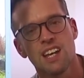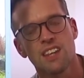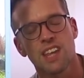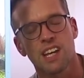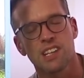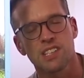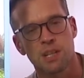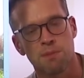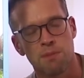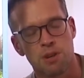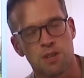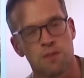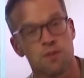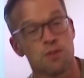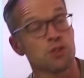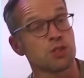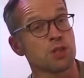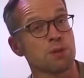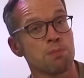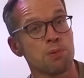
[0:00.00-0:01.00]
Thanks so much for
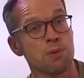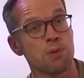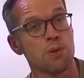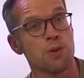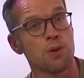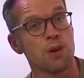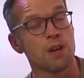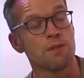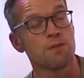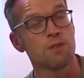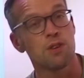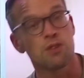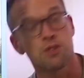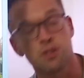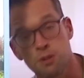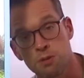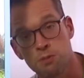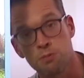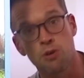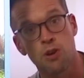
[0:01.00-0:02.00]
your support. If you're a
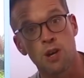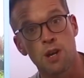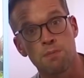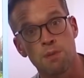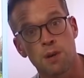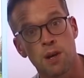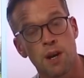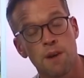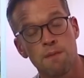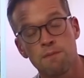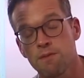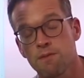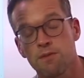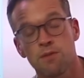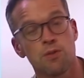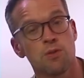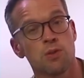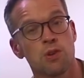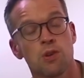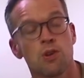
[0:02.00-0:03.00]
subscriber, for
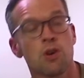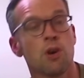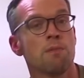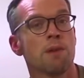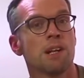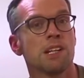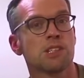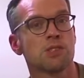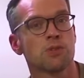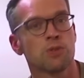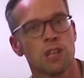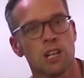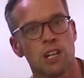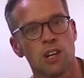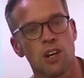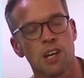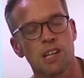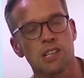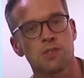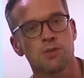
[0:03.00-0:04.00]
all the comments, all the
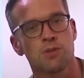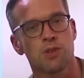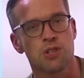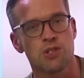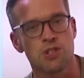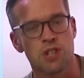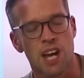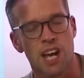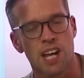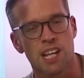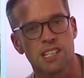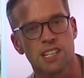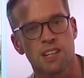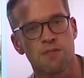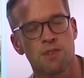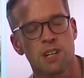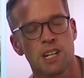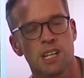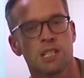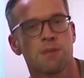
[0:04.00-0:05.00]
likes, all the shares, it
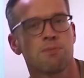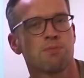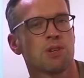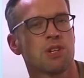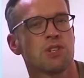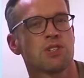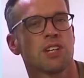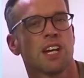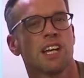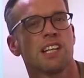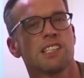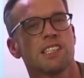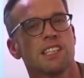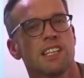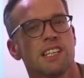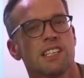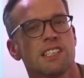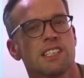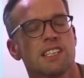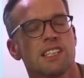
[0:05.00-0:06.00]
really is
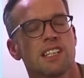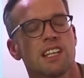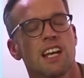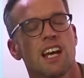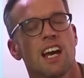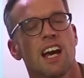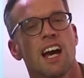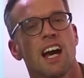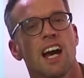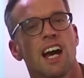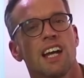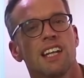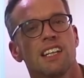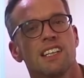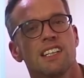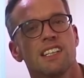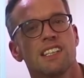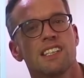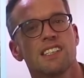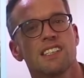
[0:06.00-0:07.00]
appreciated.
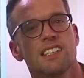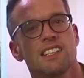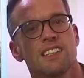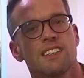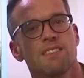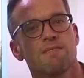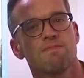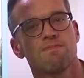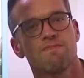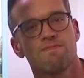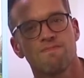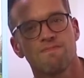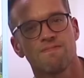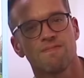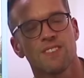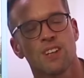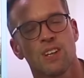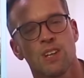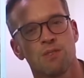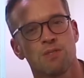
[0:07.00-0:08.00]
And
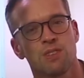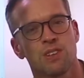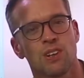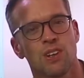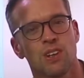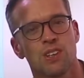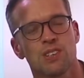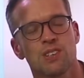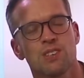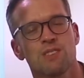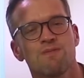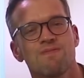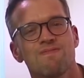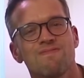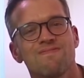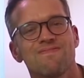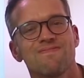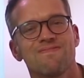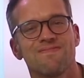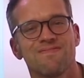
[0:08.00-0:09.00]
I love you guys.
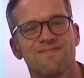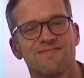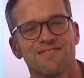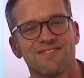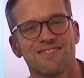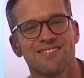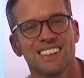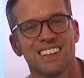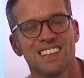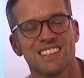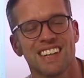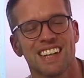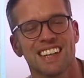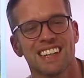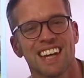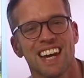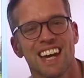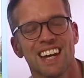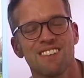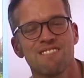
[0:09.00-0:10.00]
You take
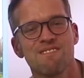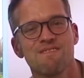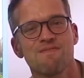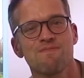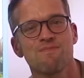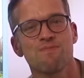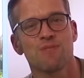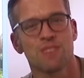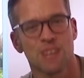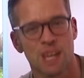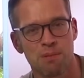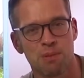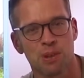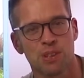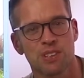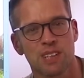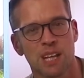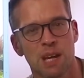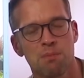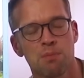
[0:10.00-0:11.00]
care. Keep
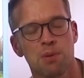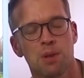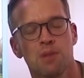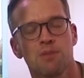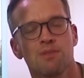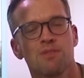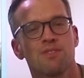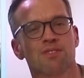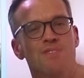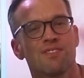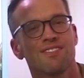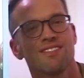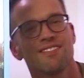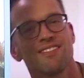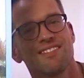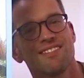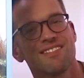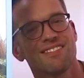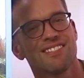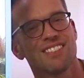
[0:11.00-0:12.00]
on scaping.
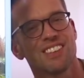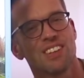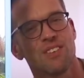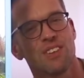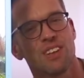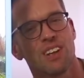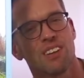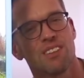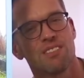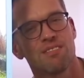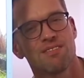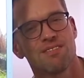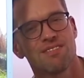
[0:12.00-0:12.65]
Cheerio.